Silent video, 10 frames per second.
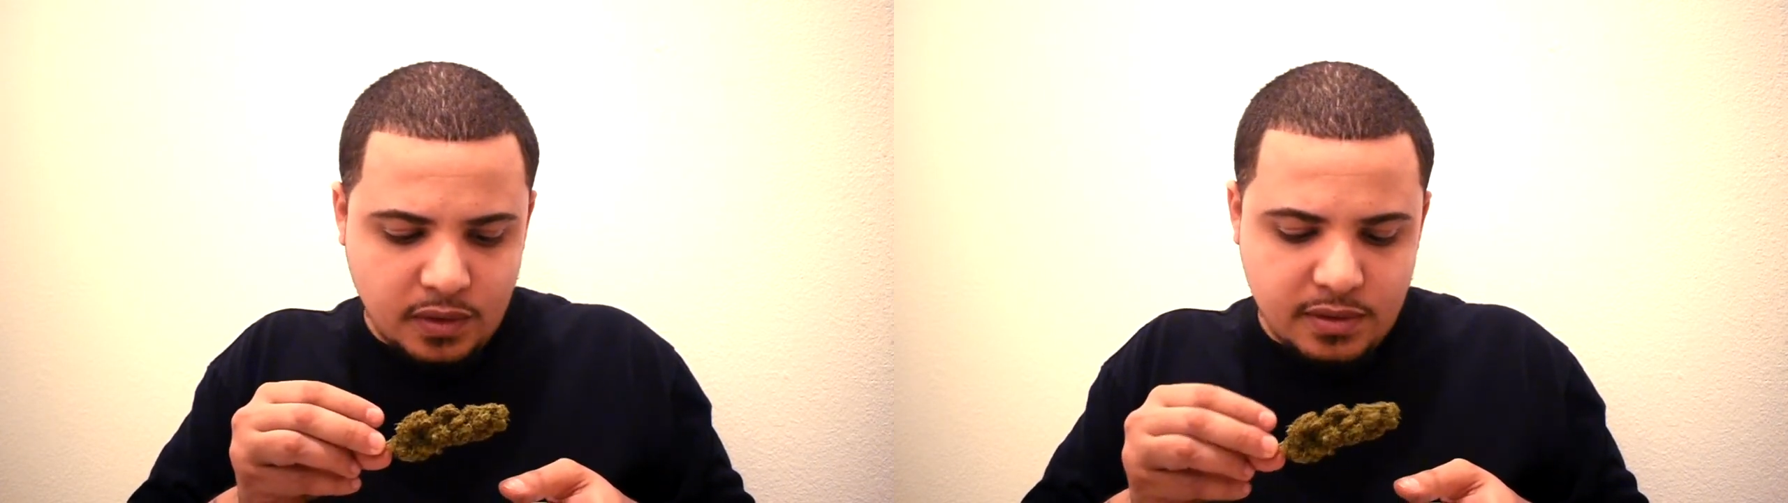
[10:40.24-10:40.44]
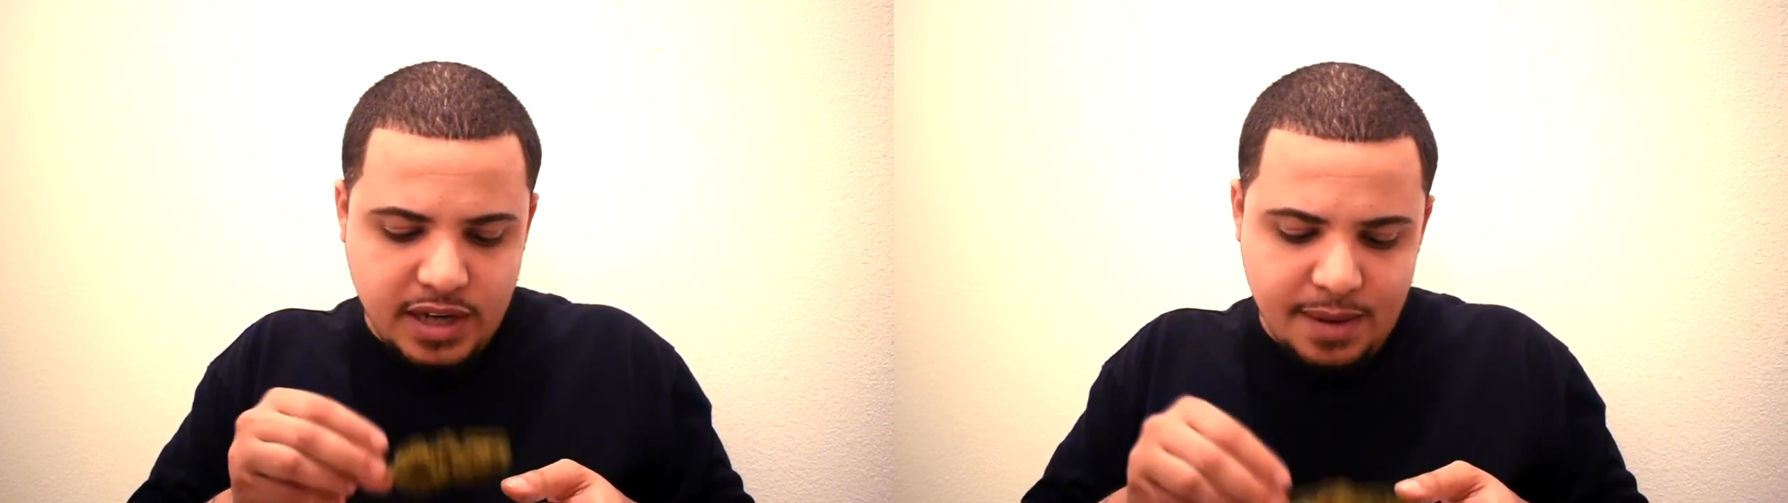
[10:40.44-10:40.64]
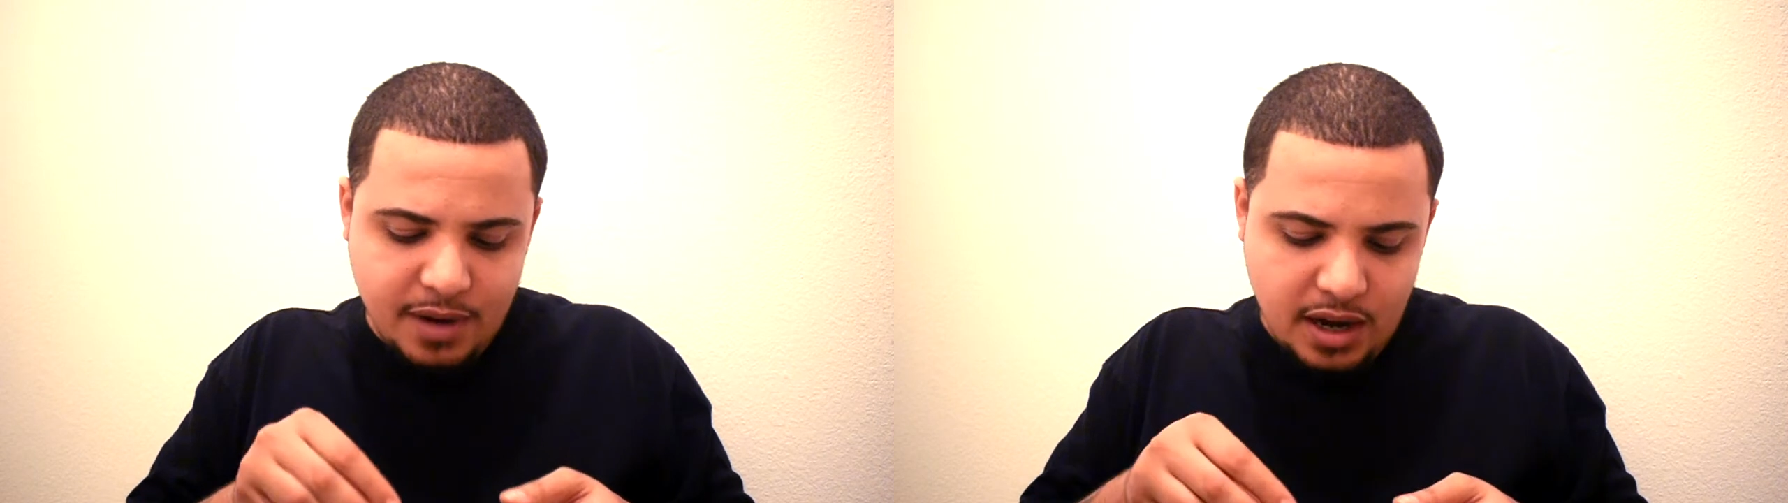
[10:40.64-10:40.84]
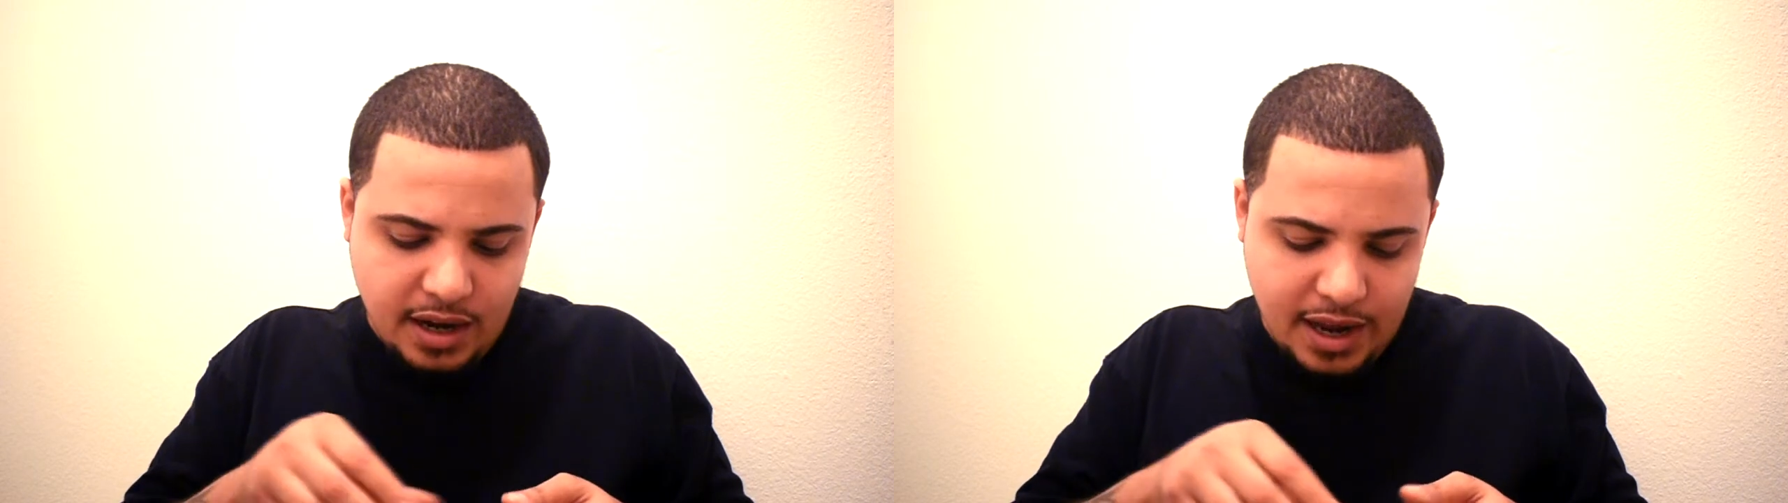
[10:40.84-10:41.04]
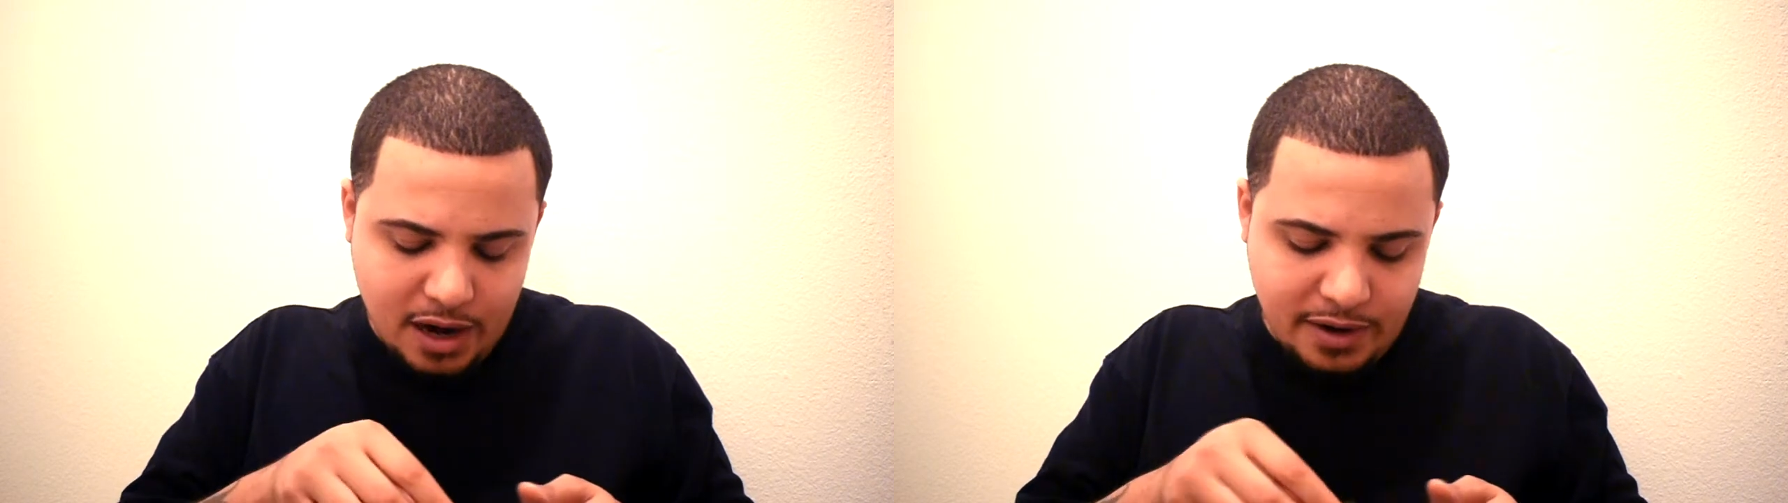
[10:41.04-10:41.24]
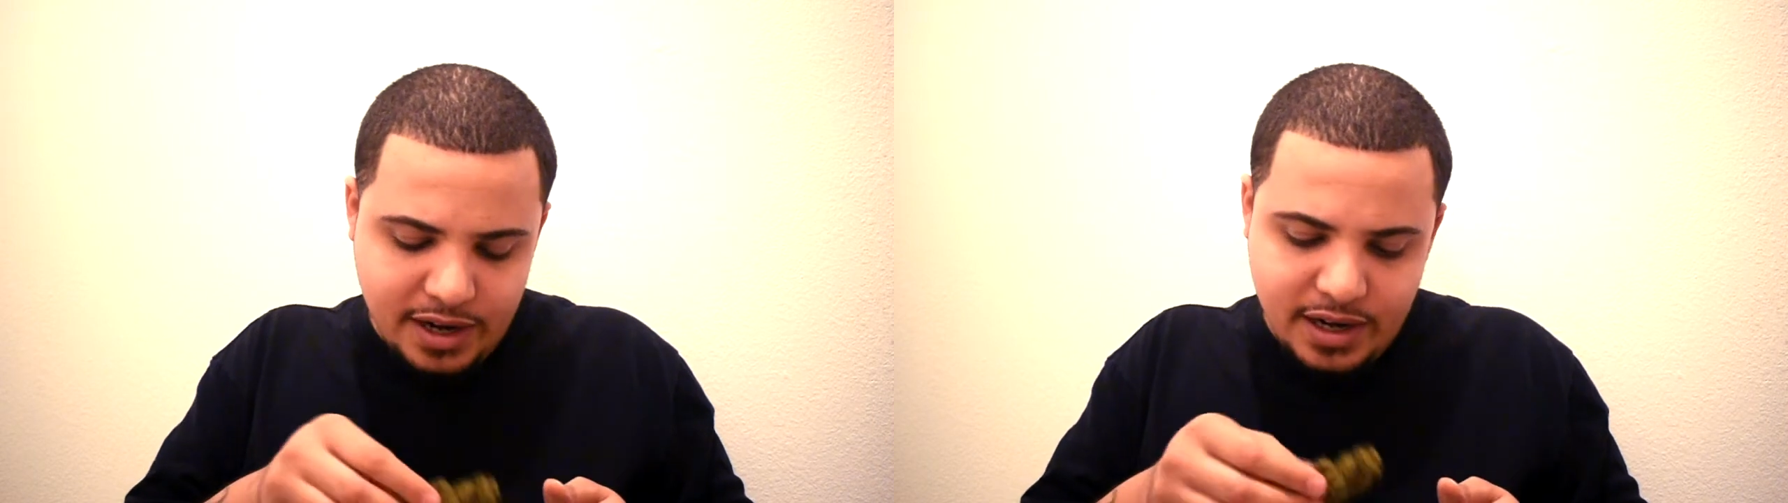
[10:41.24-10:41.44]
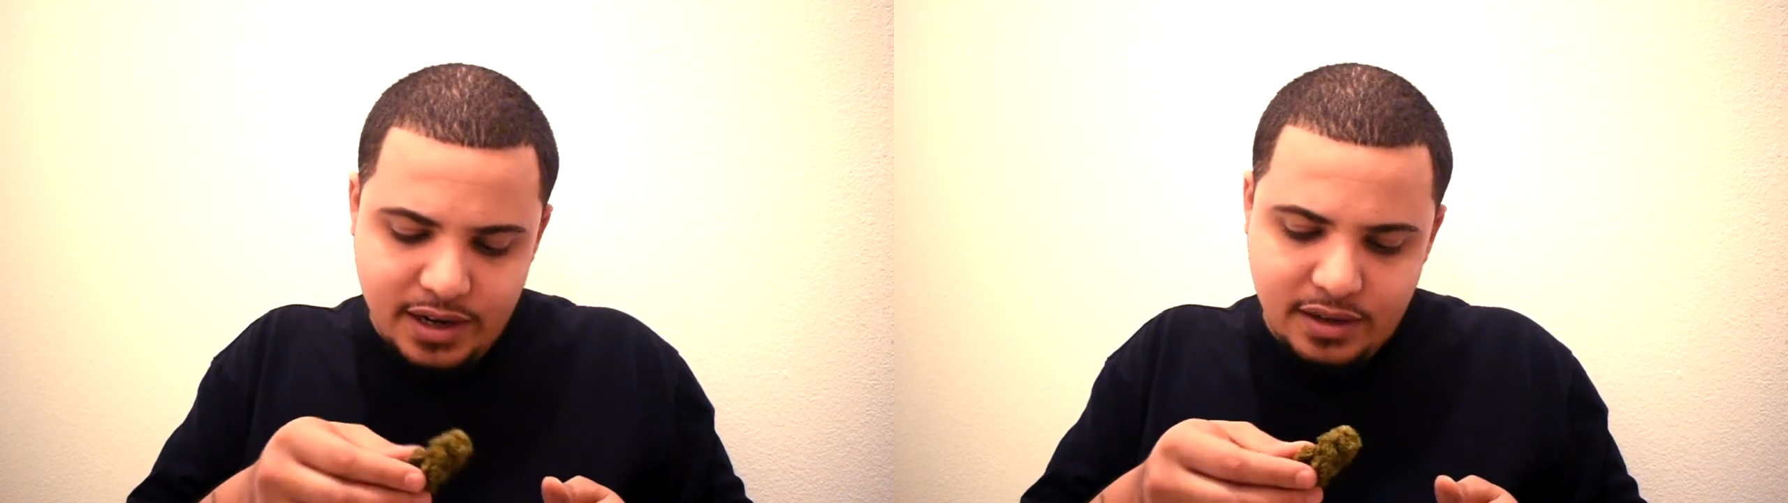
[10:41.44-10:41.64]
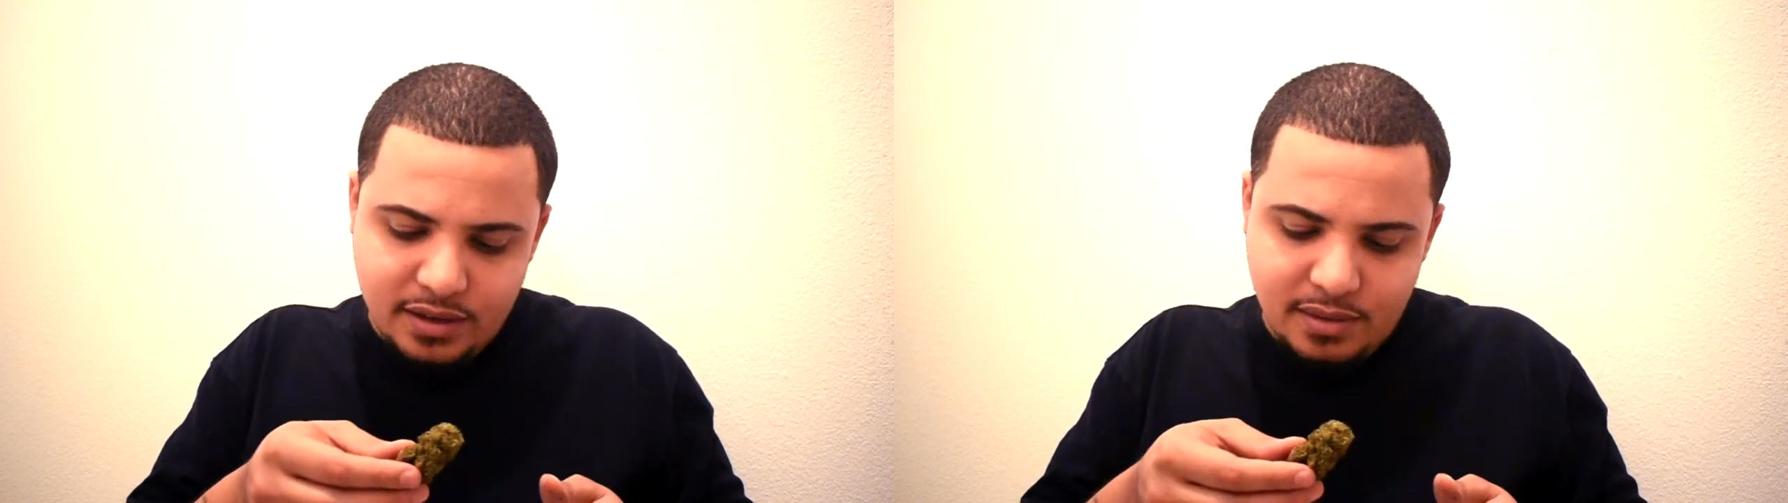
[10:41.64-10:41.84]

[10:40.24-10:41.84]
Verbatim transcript: Same kind of airy